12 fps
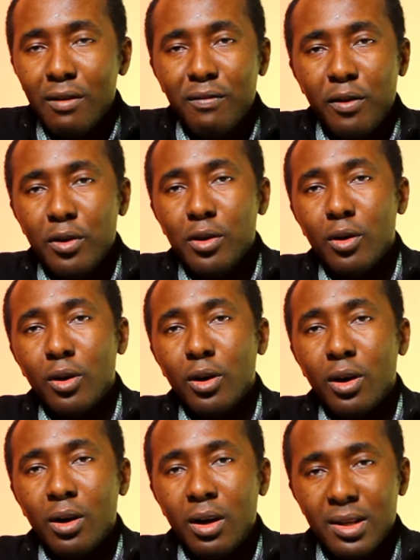for your
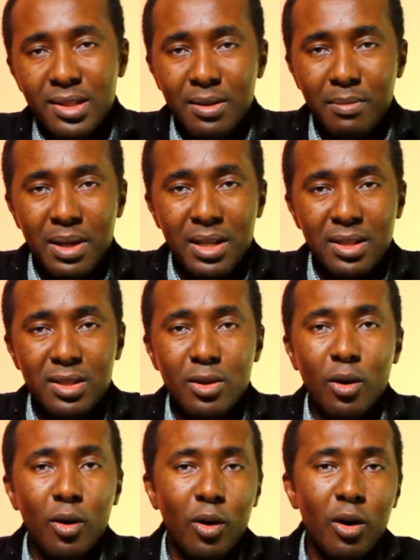customers
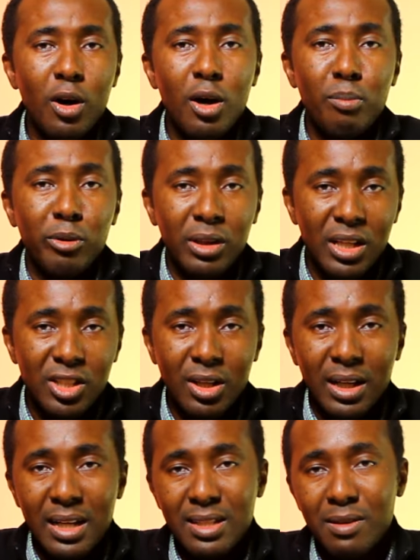or potential
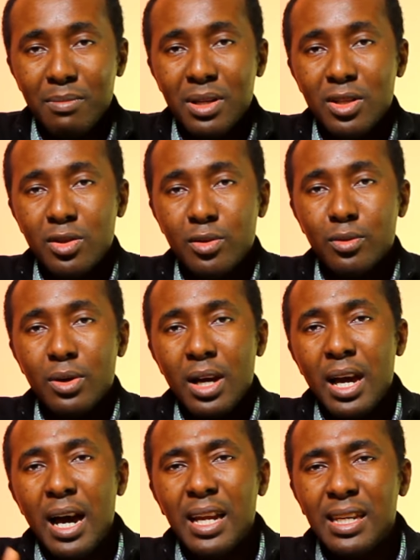customers to
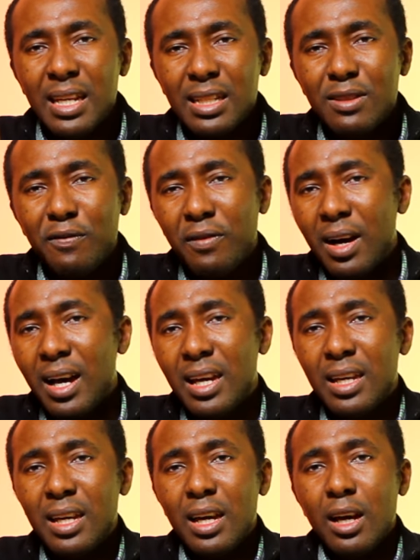identify
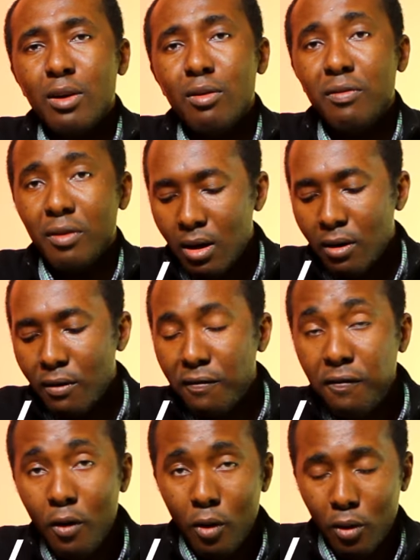with you.
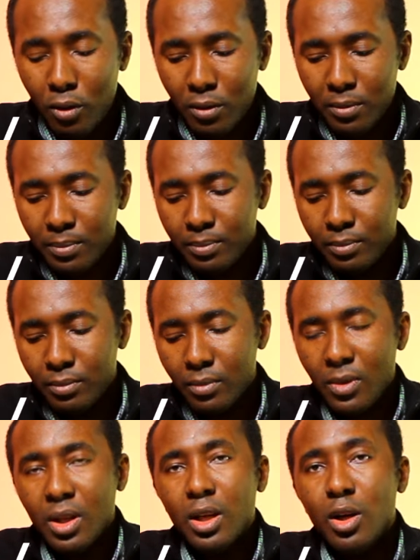Four,
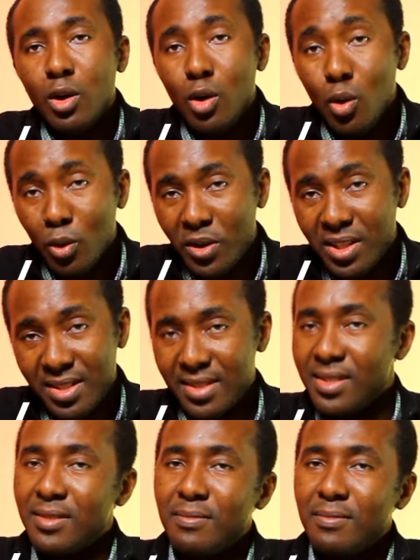looks.